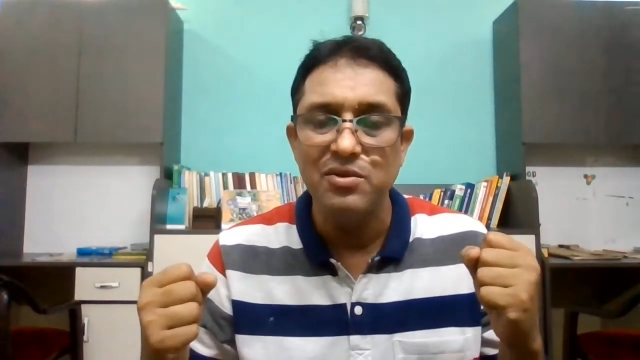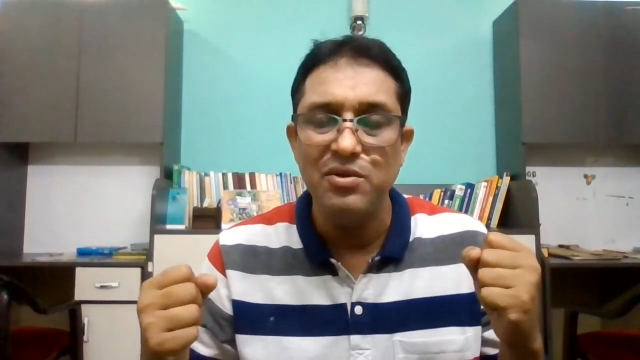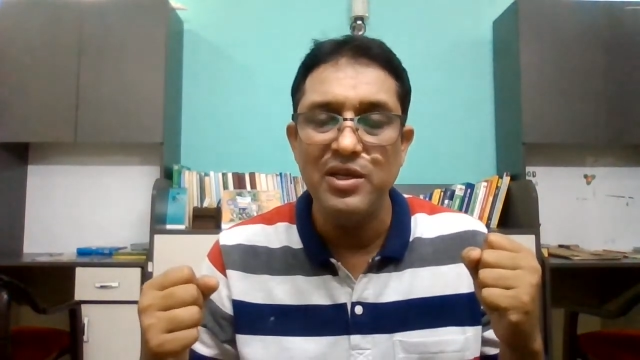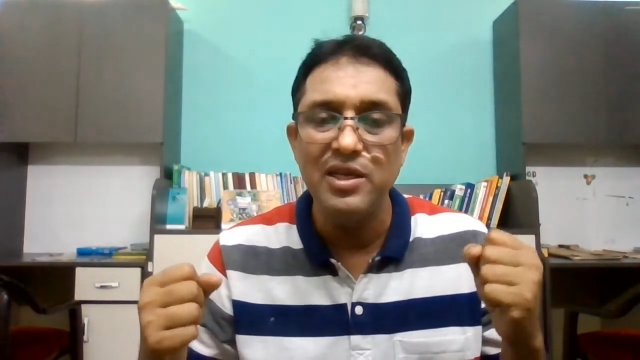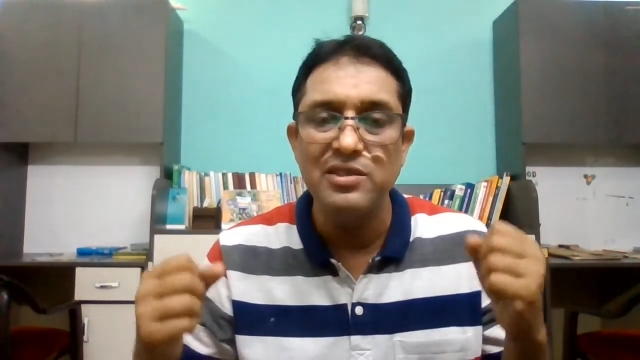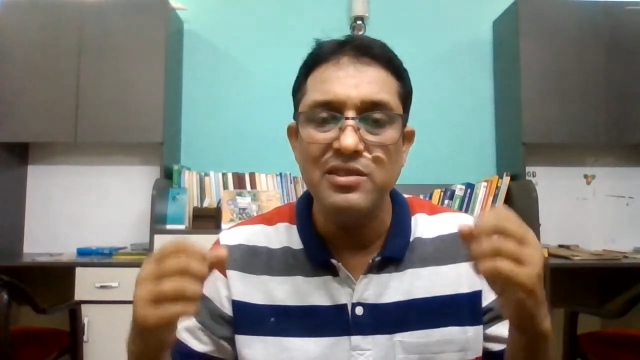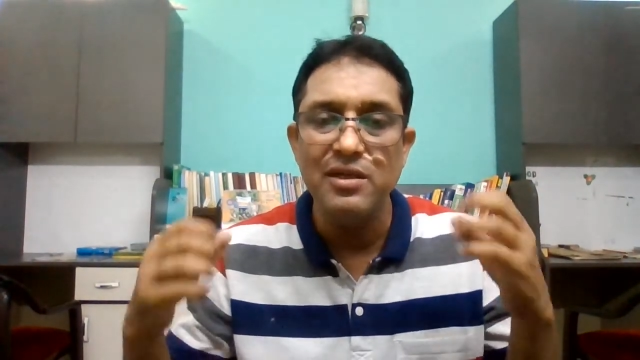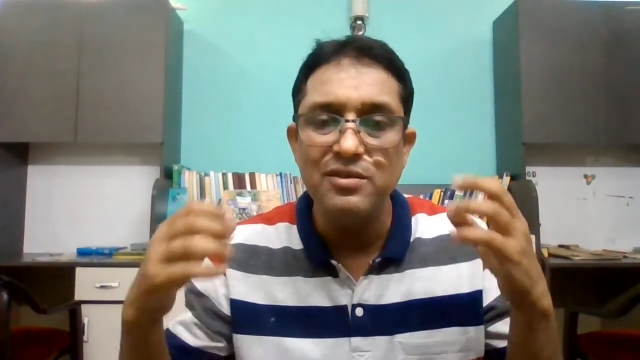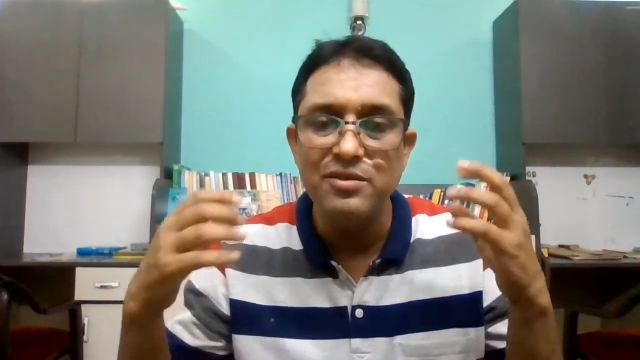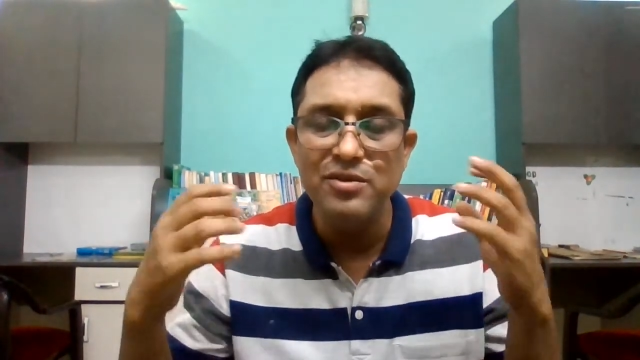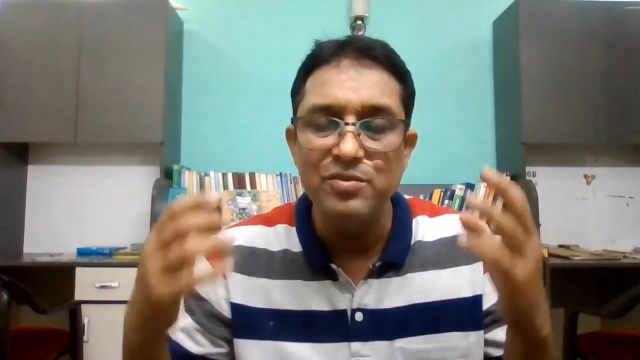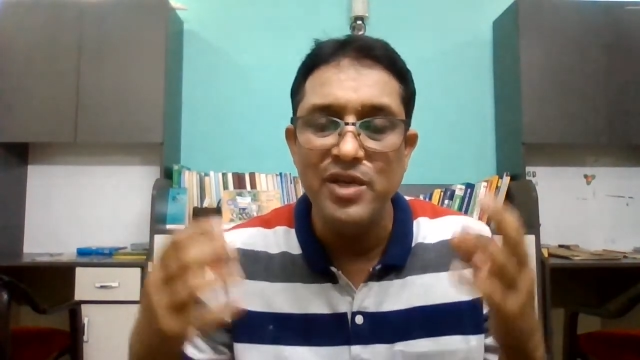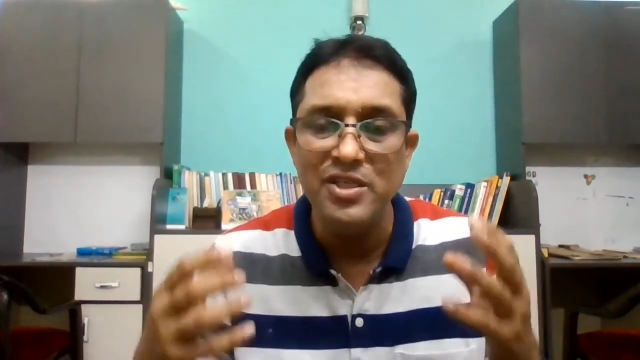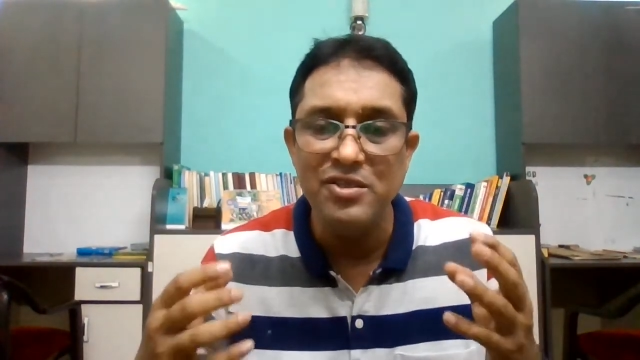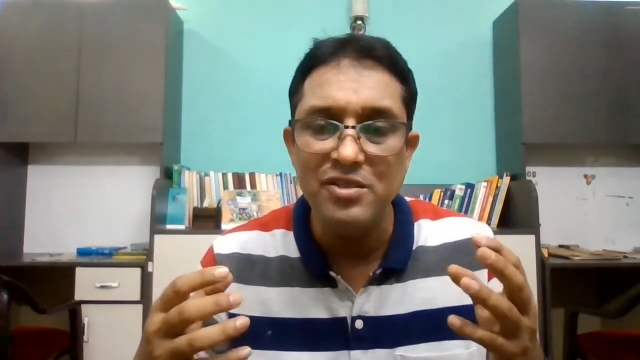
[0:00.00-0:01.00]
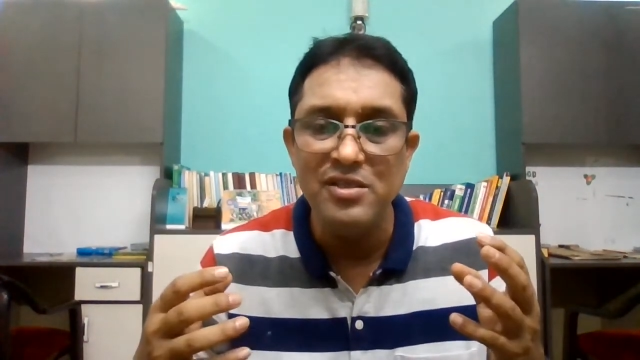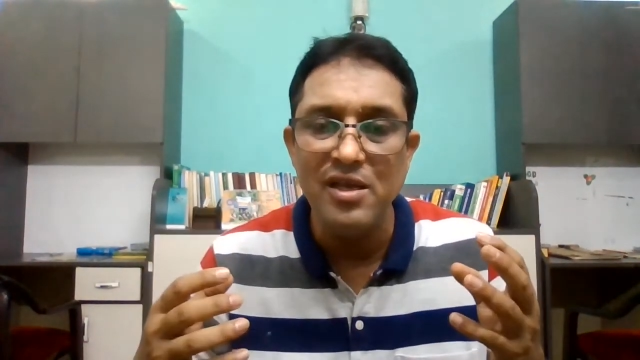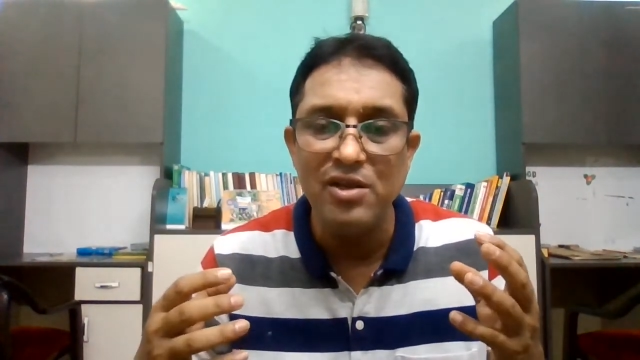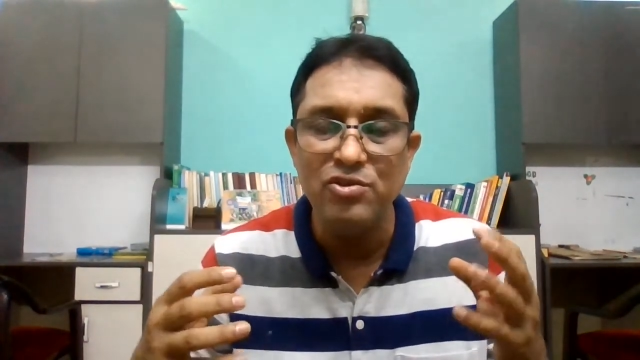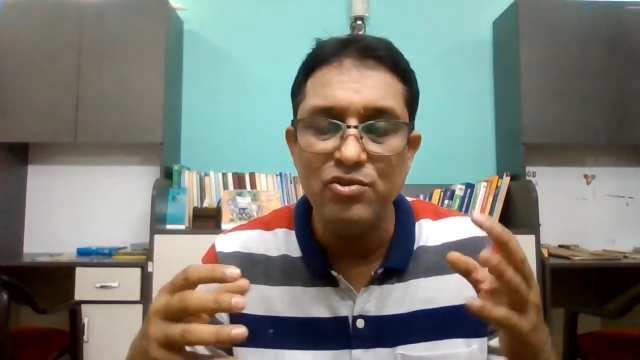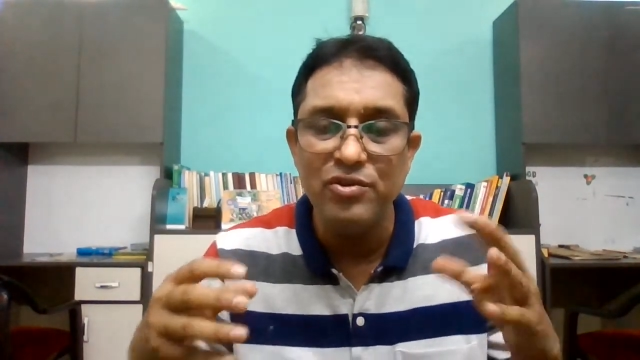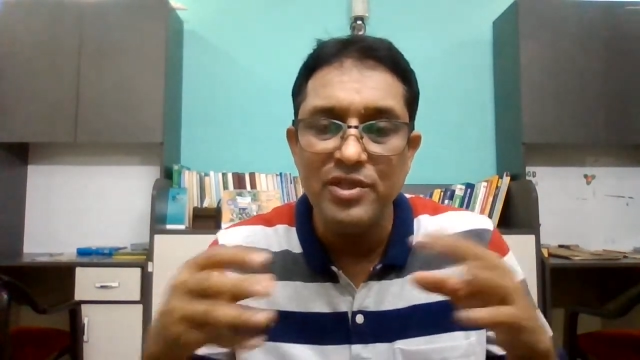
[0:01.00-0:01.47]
okay, certain material, so